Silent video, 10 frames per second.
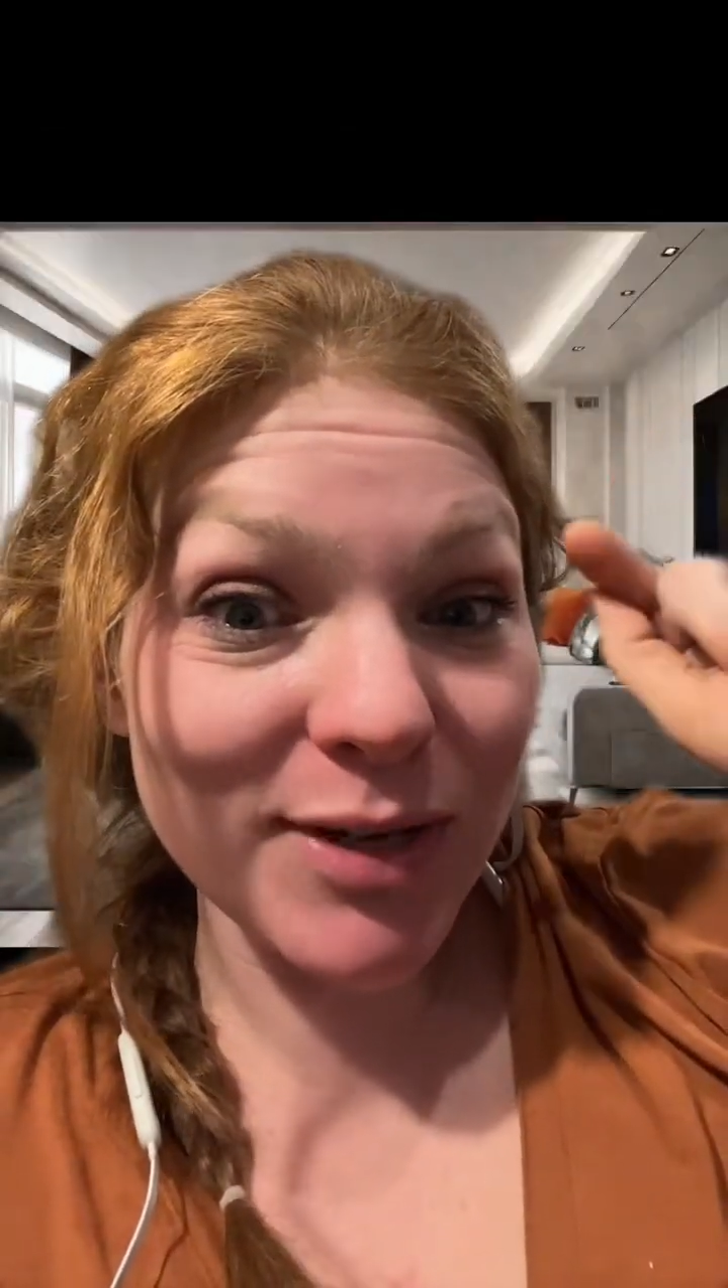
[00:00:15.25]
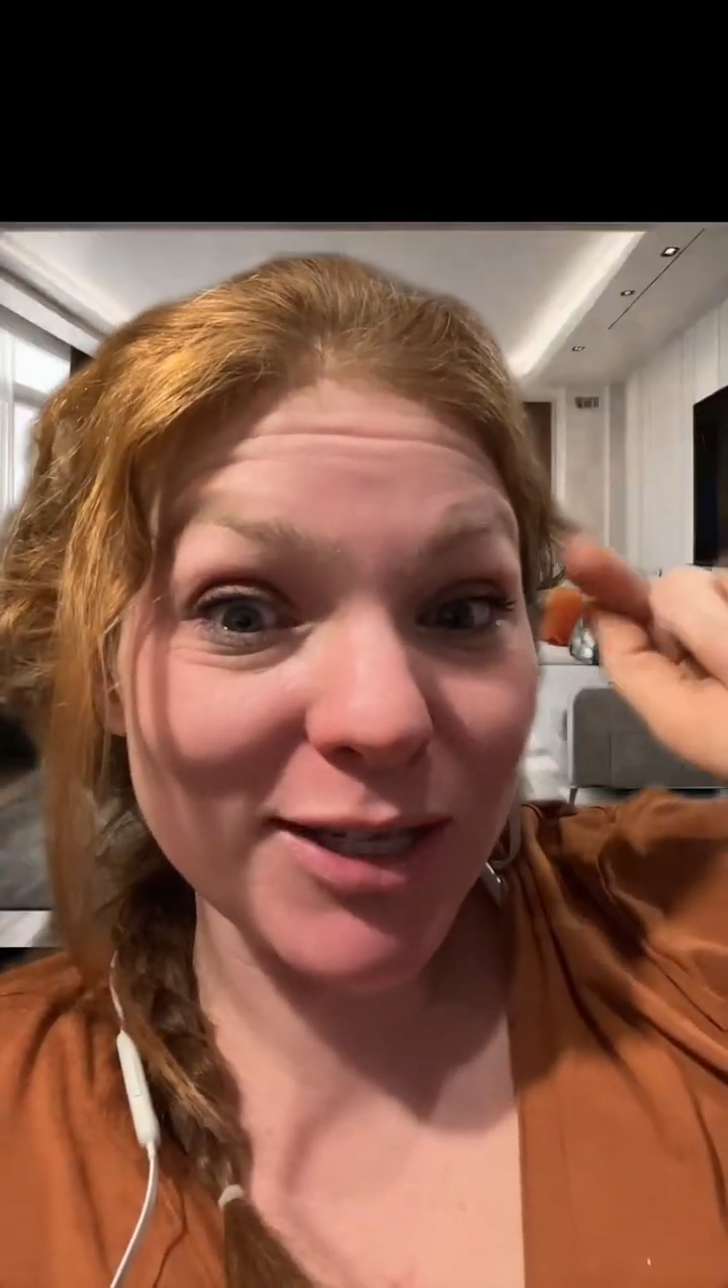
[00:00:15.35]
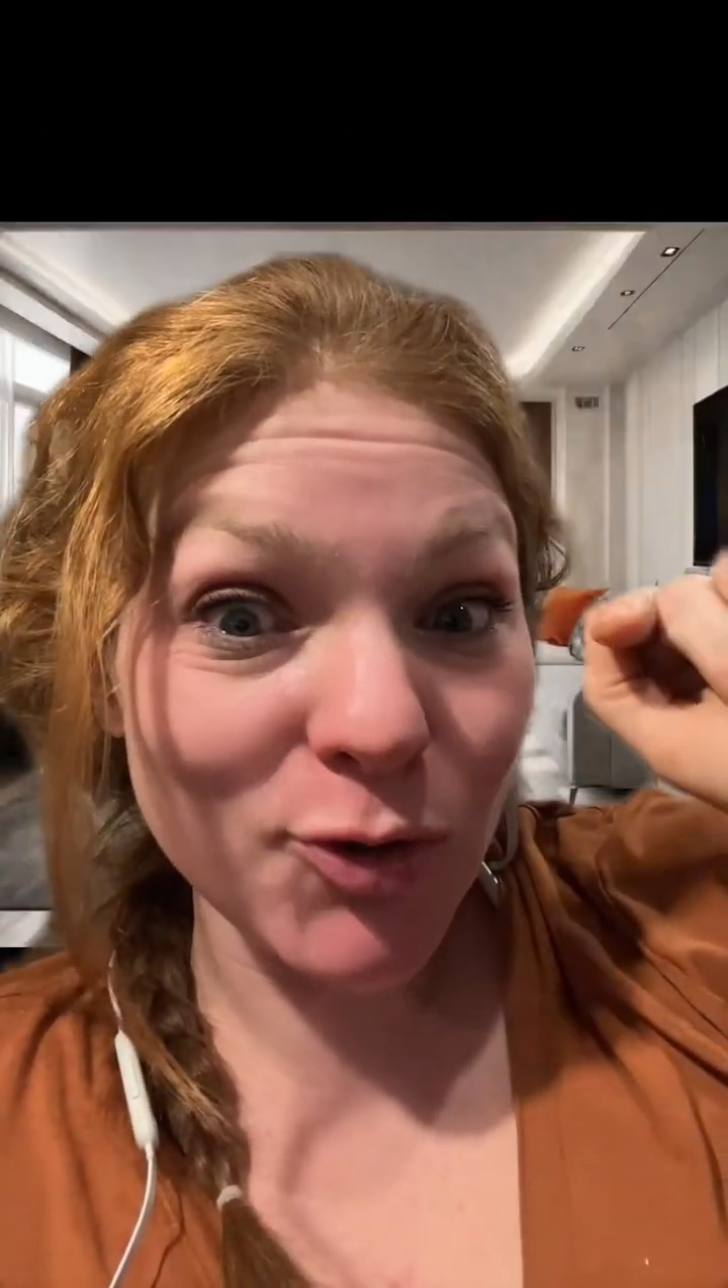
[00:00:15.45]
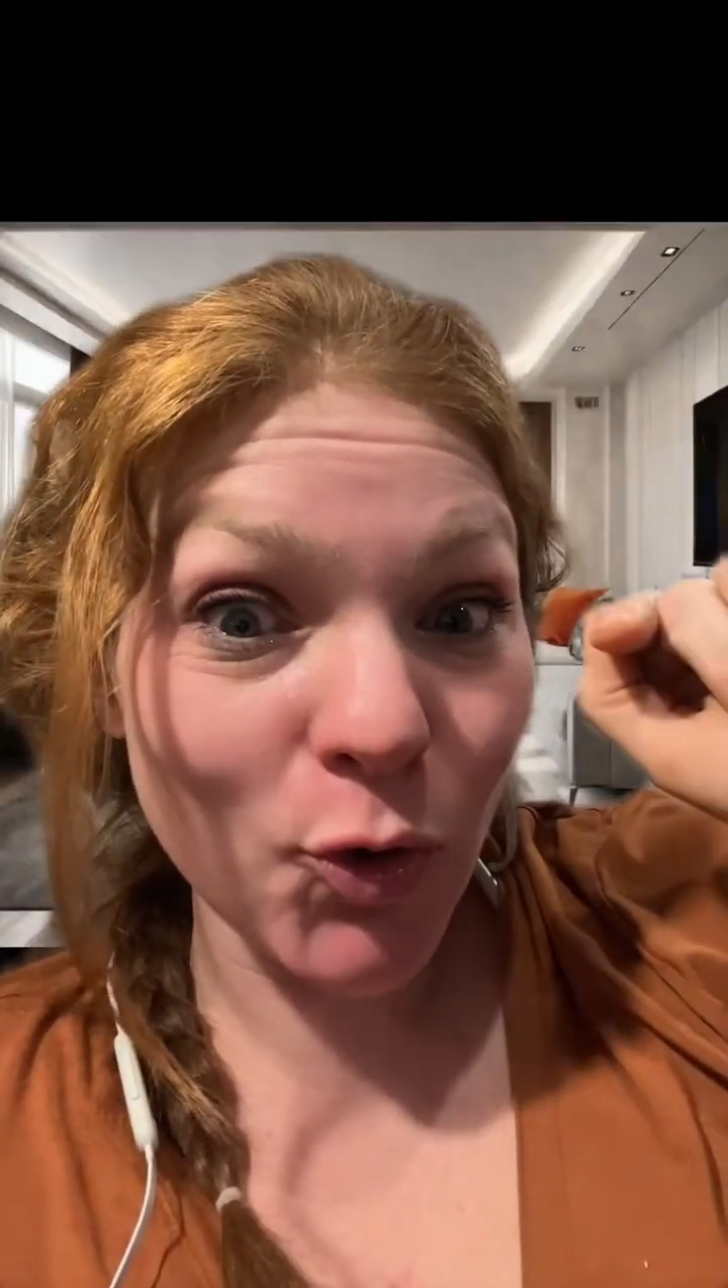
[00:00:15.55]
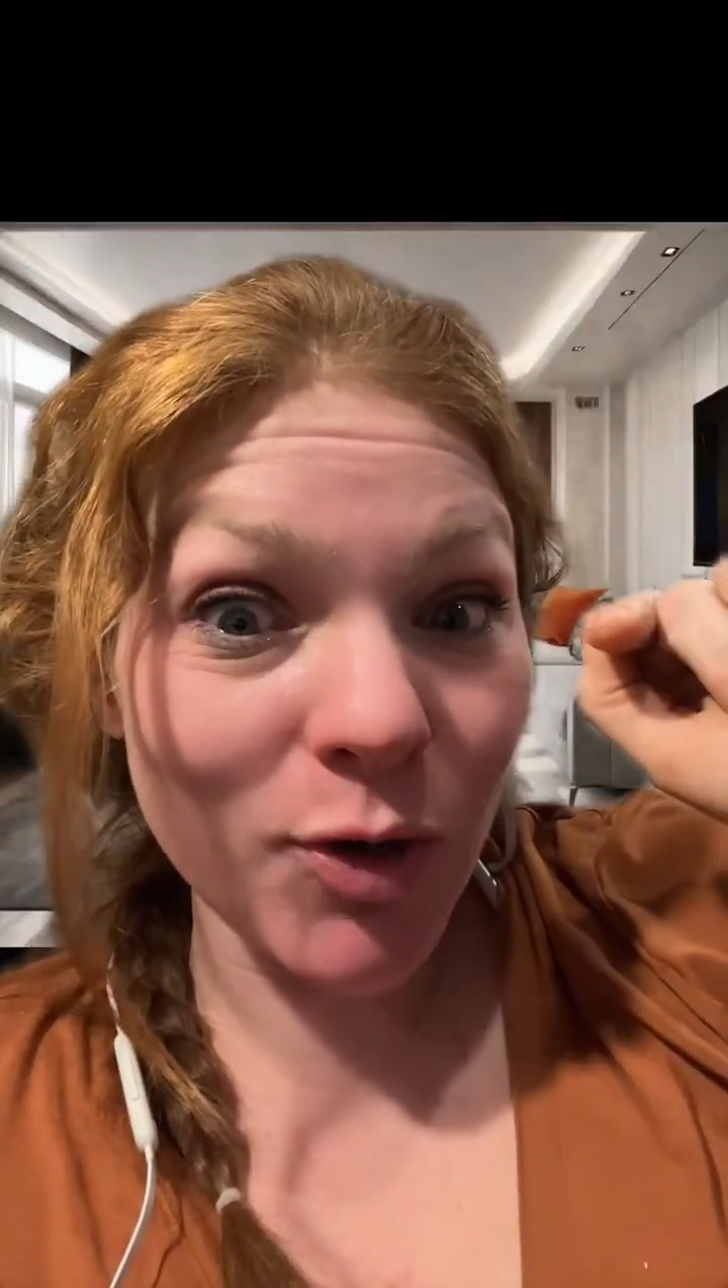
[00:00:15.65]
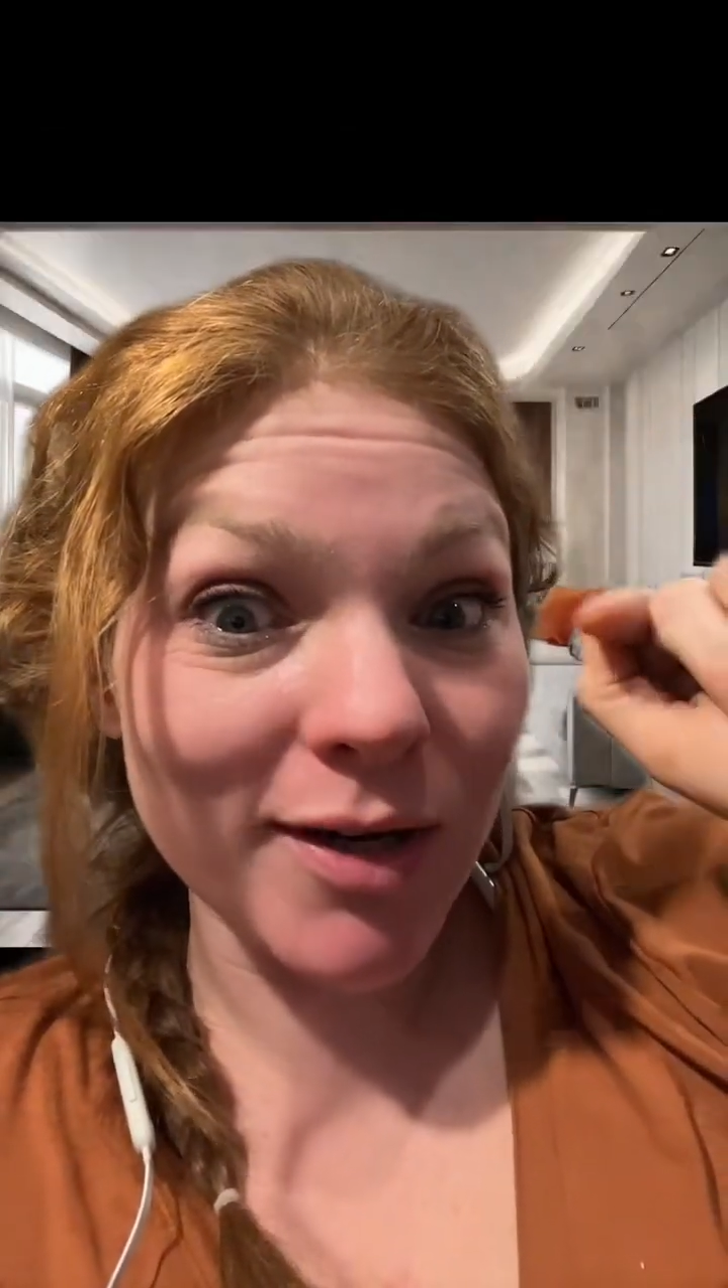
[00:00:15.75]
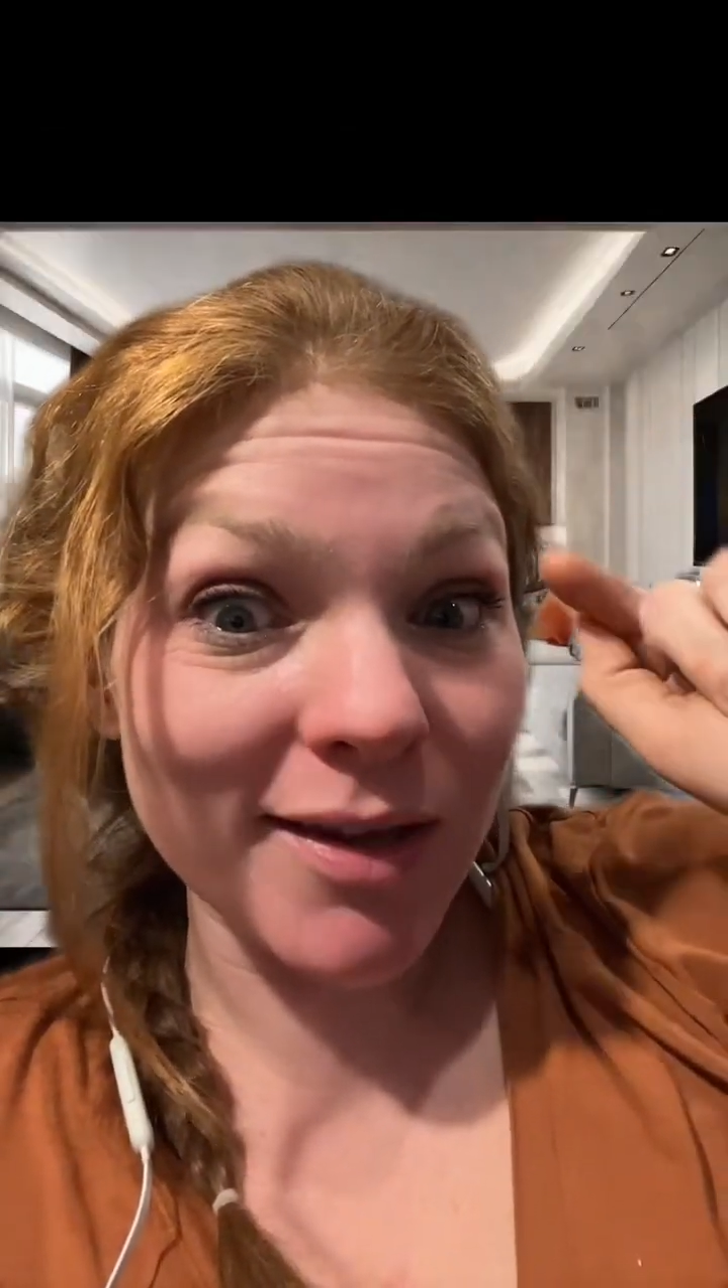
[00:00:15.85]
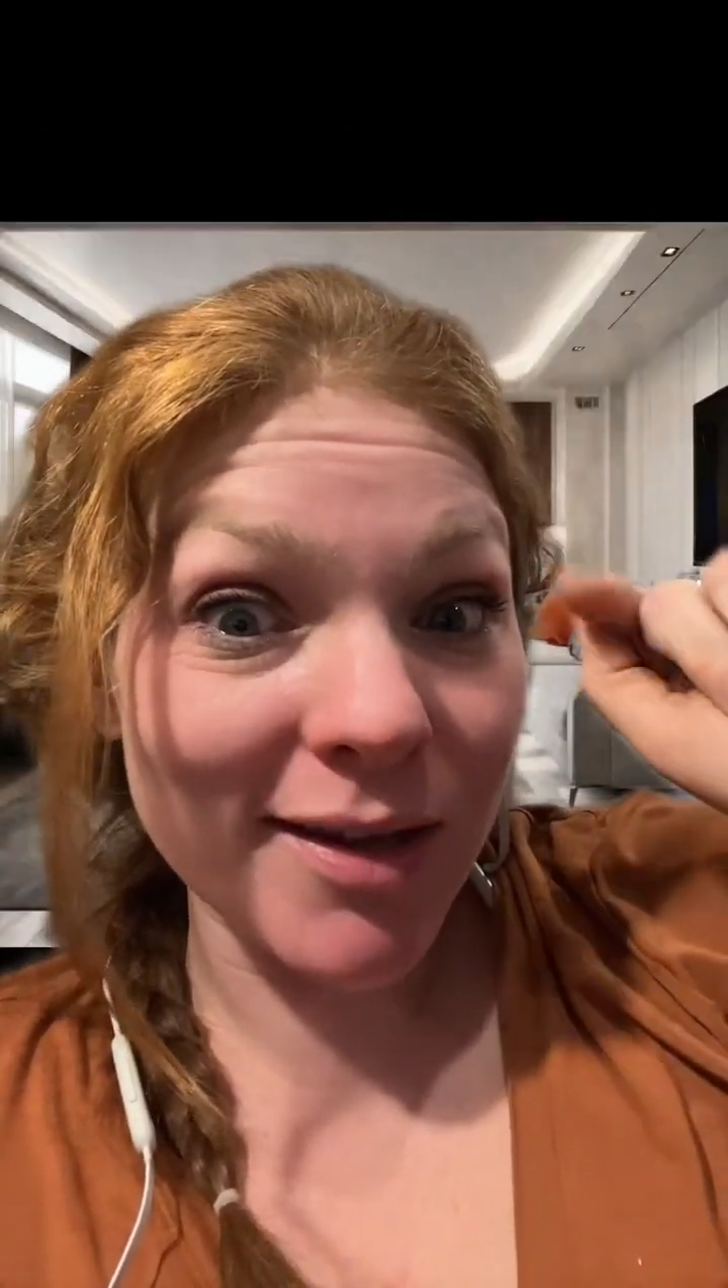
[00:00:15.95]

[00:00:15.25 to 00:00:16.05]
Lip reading: ignore the